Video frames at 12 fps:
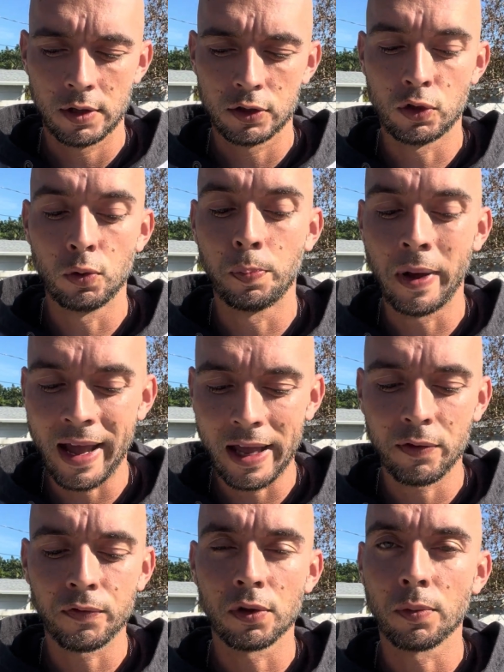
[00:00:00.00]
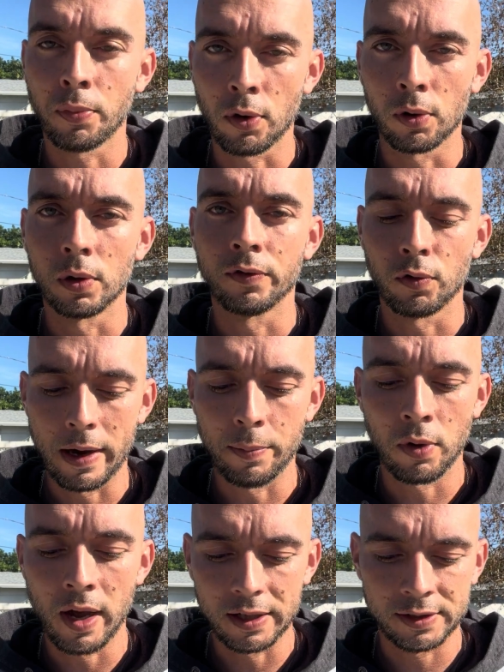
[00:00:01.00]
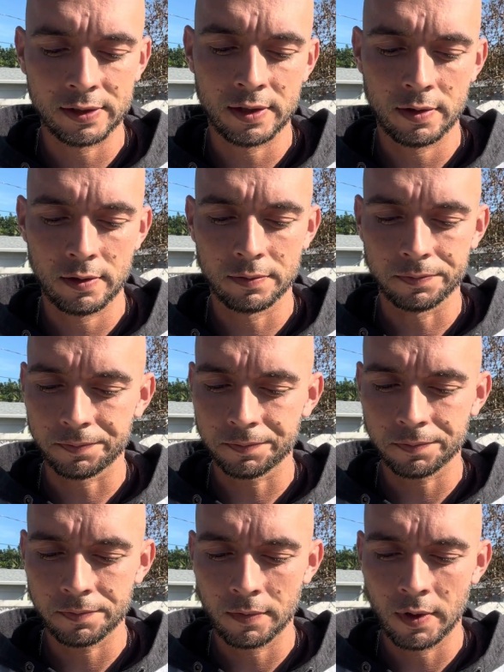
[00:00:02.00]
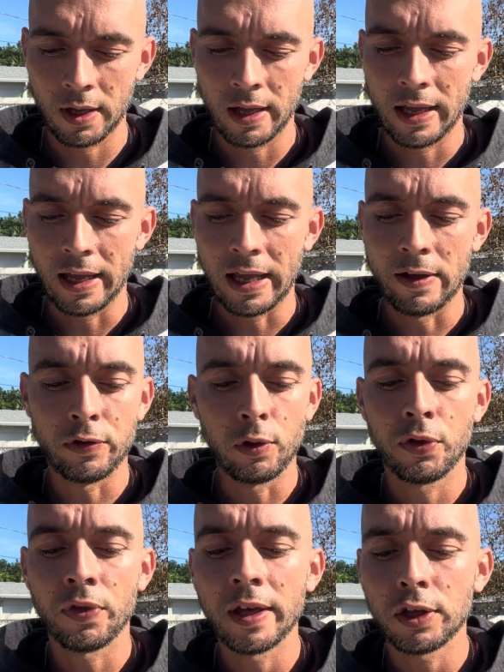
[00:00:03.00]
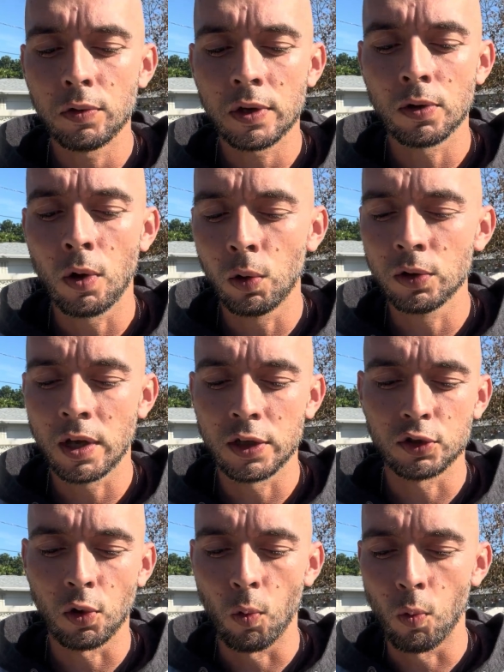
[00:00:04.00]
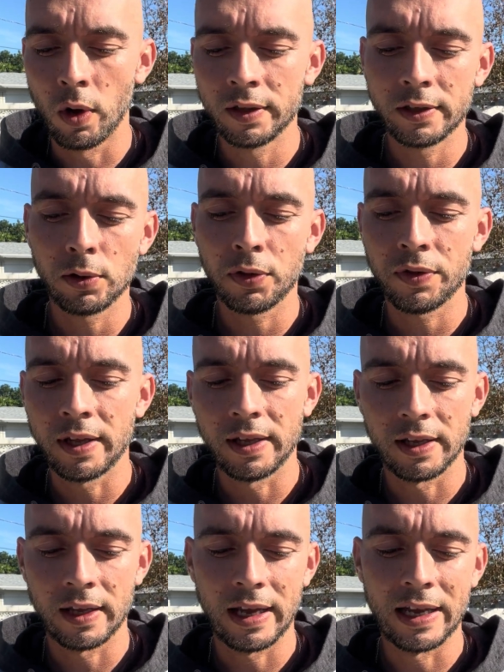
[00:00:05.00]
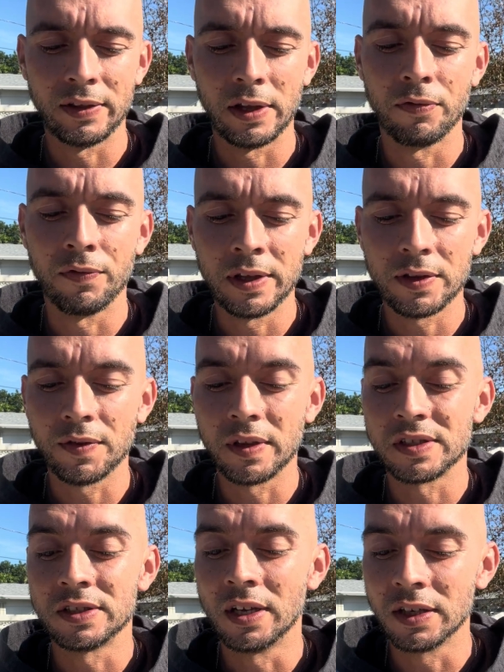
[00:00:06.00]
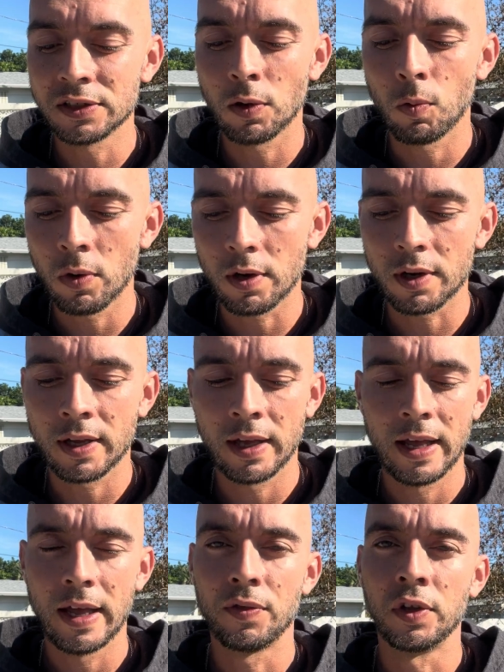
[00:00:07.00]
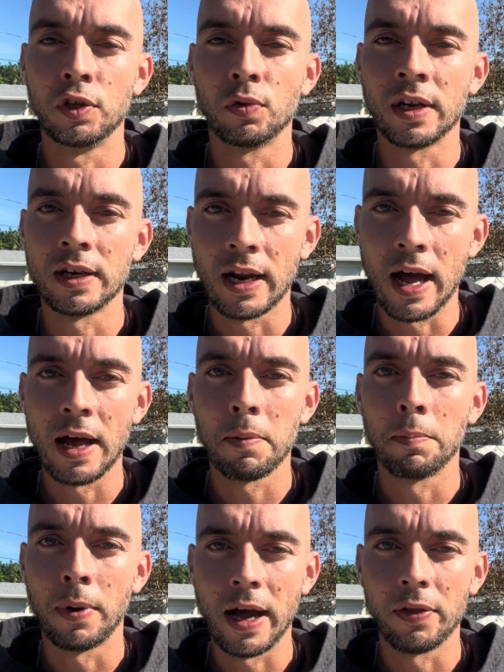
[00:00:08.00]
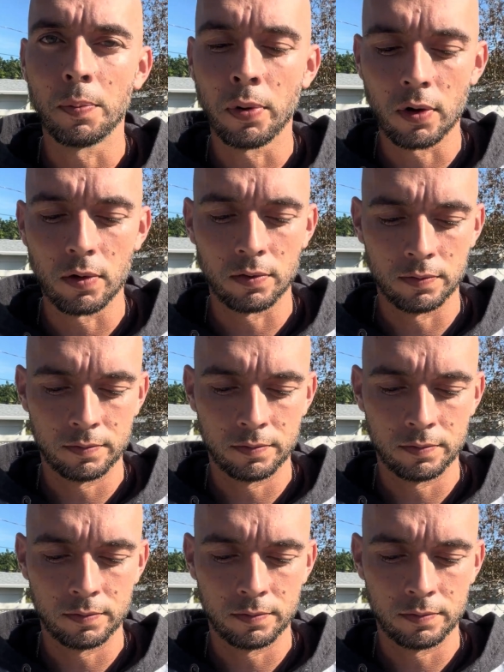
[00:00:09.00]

to pay for the pearl of great price. If you think you can hold on to one little thing in the event that this doesn't work, then you cannot buy the pearl.